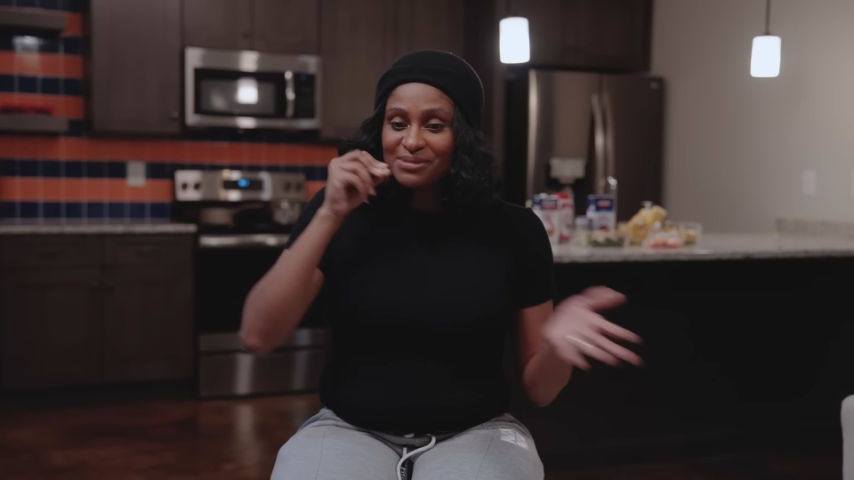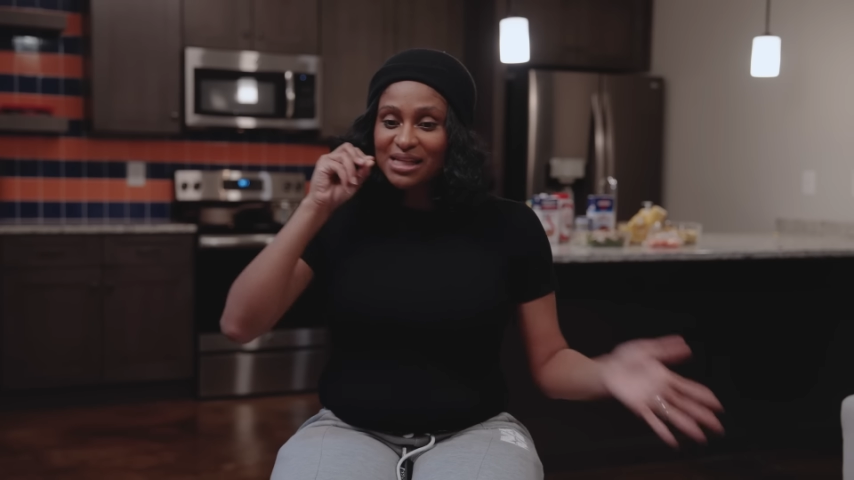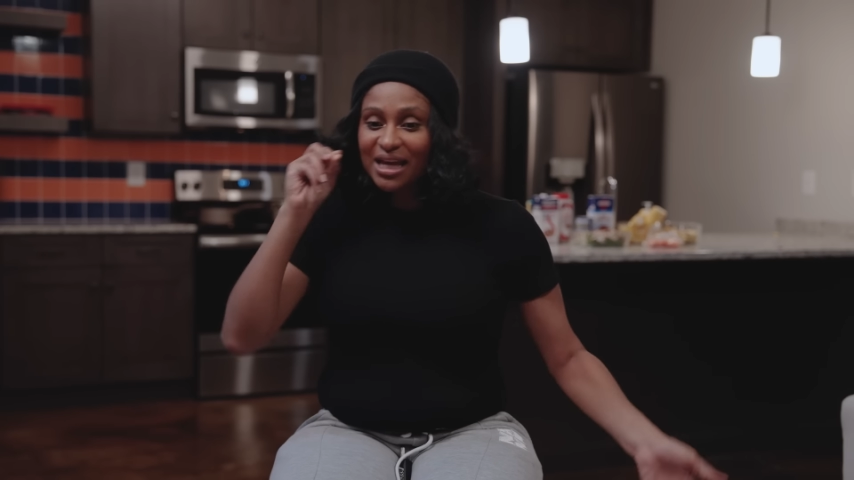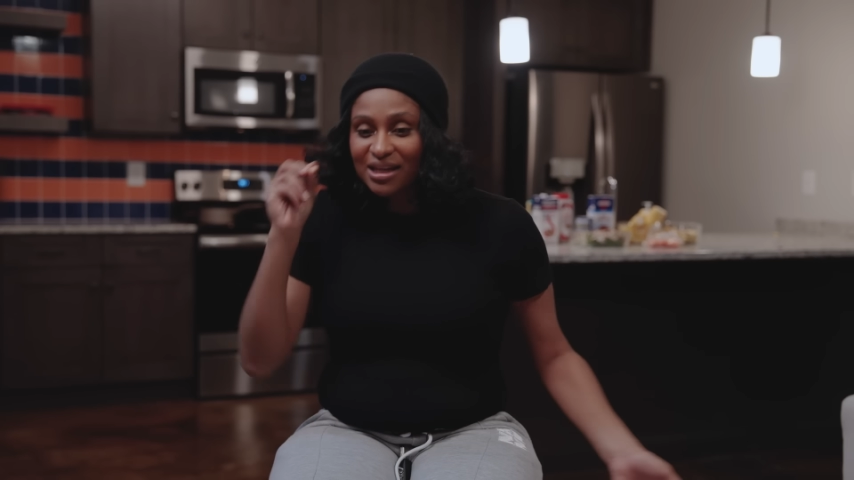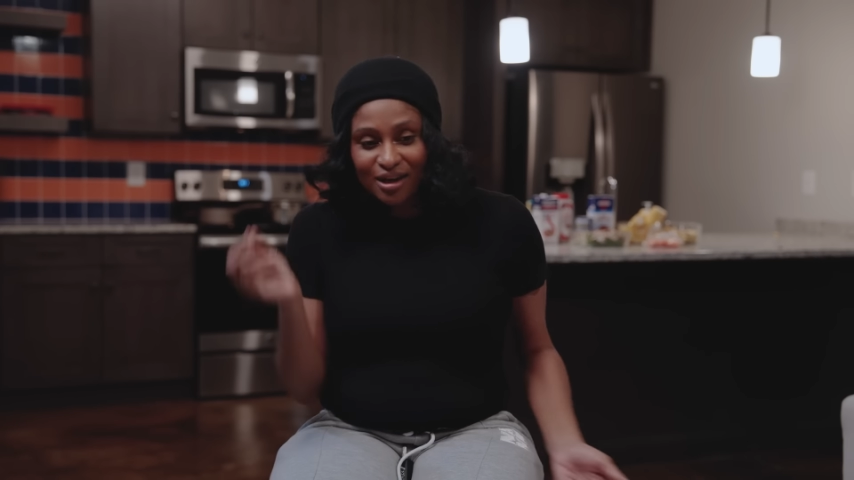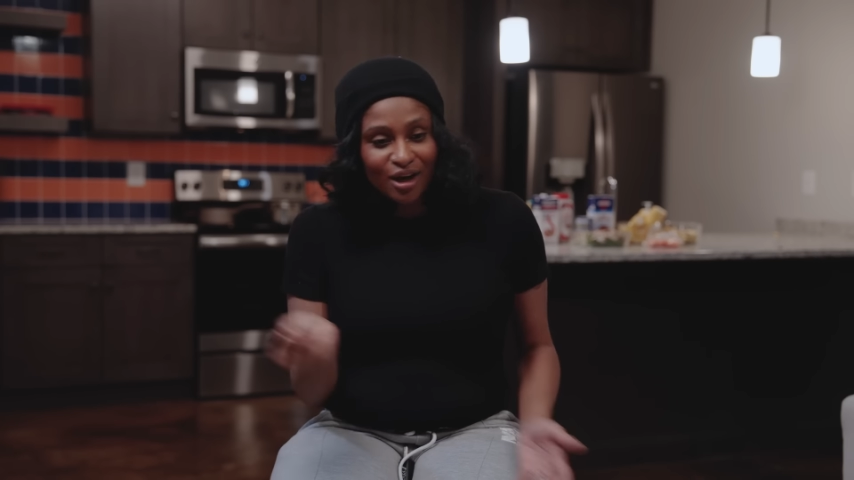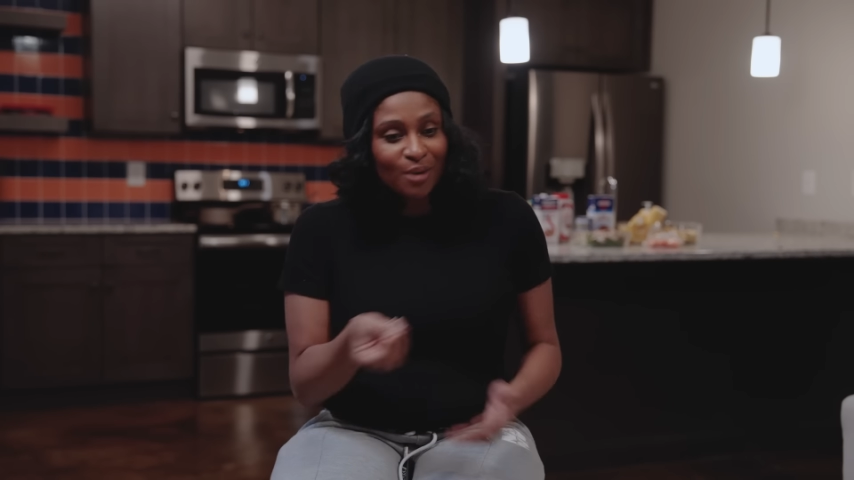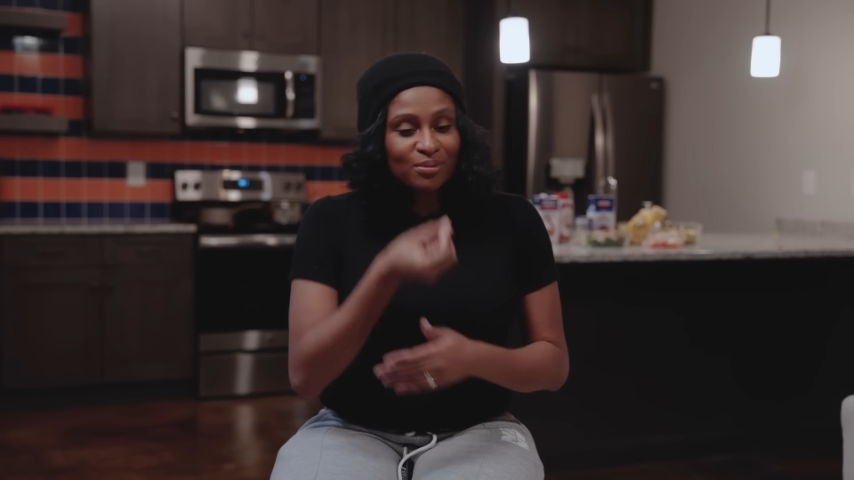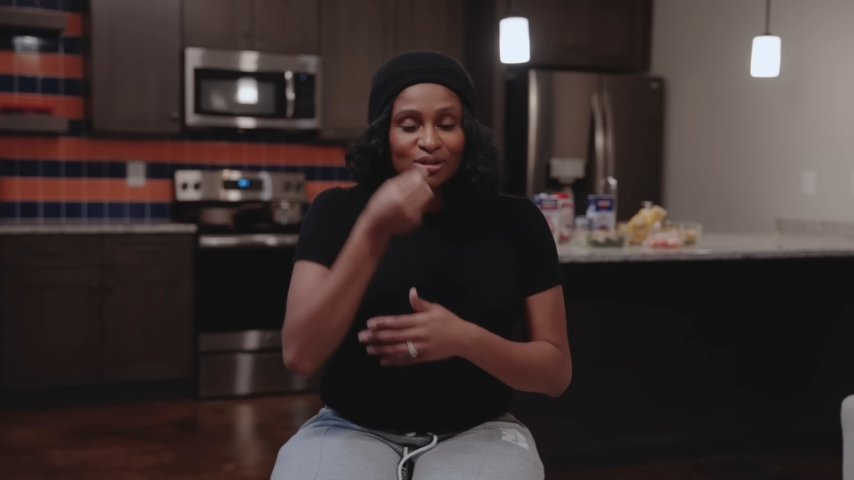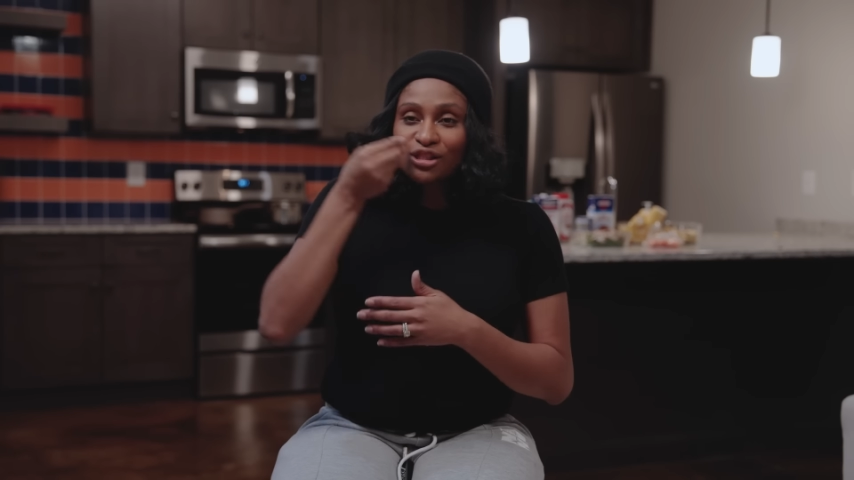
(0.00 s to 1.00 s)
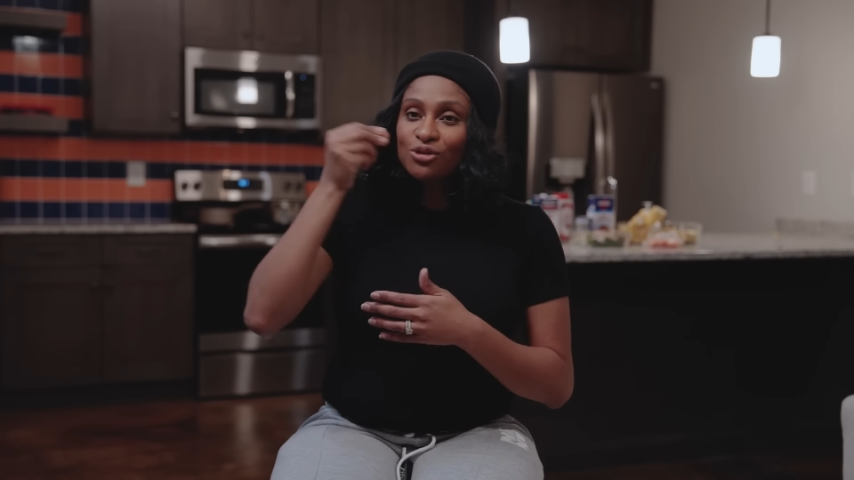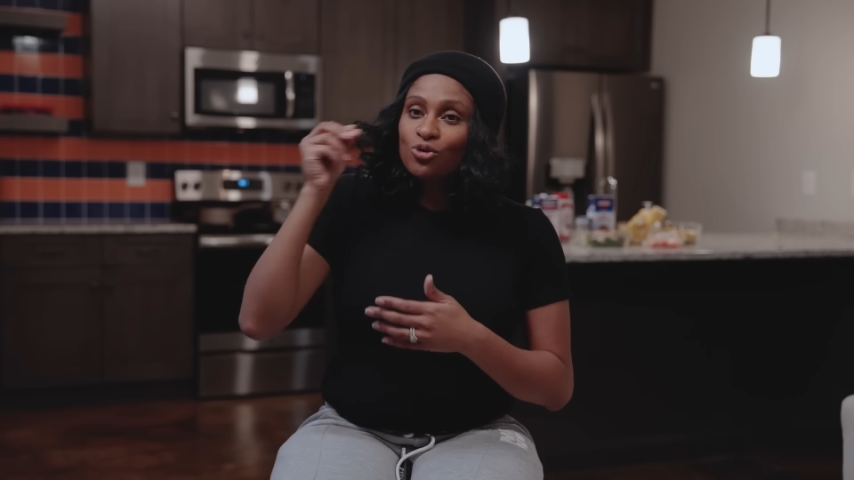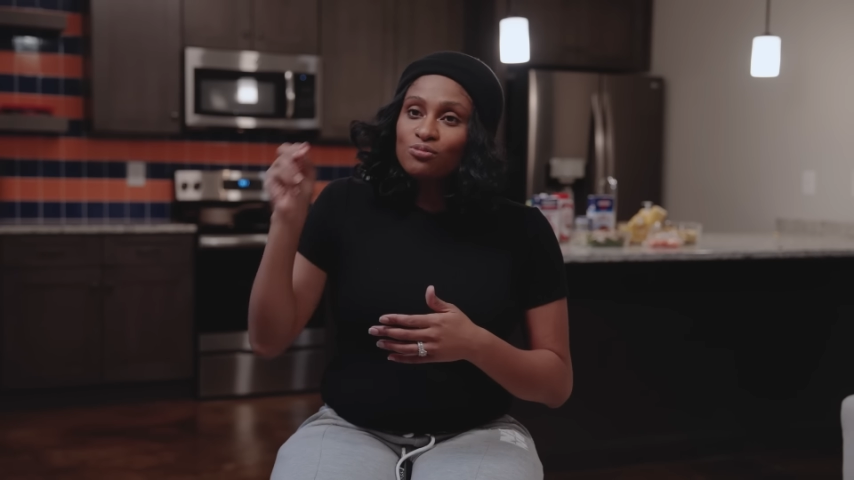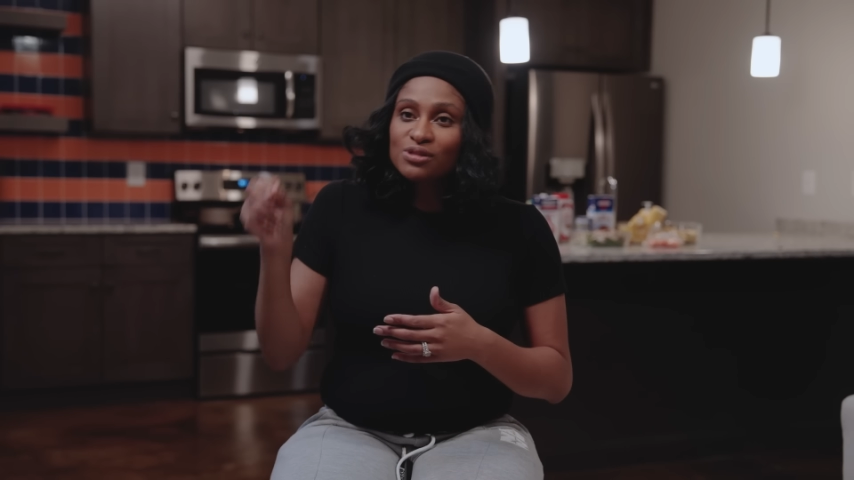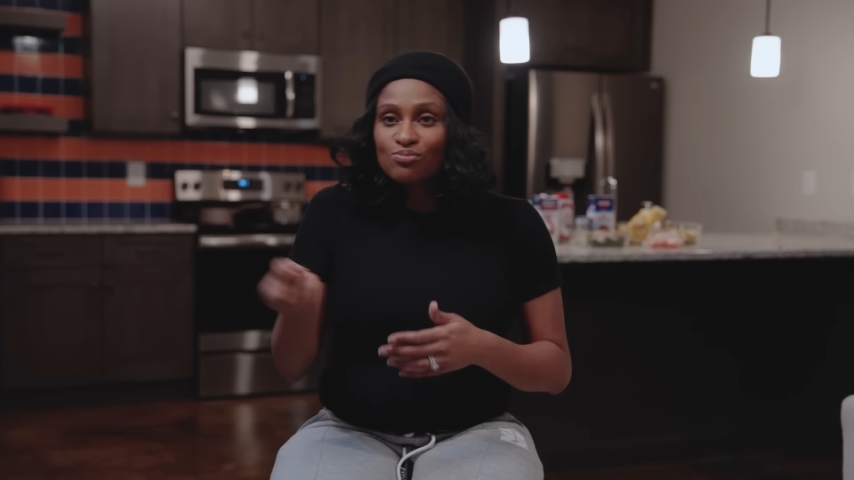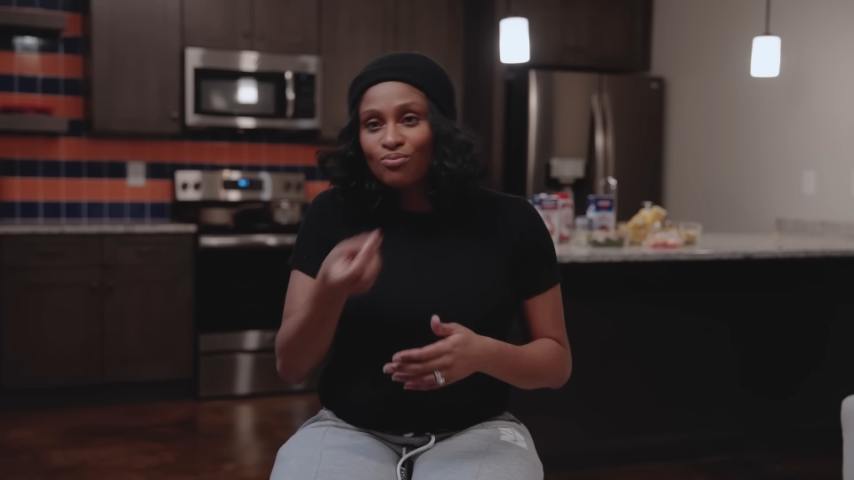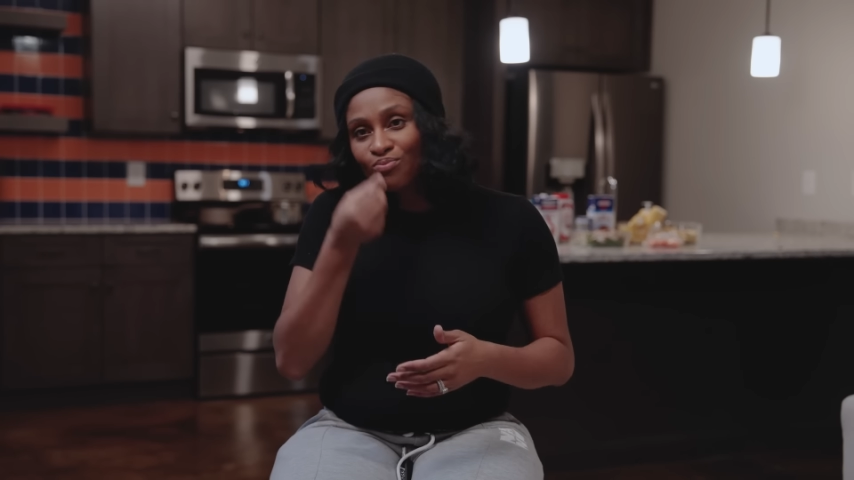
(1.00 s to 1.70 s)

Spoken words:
taking a couple of scoops.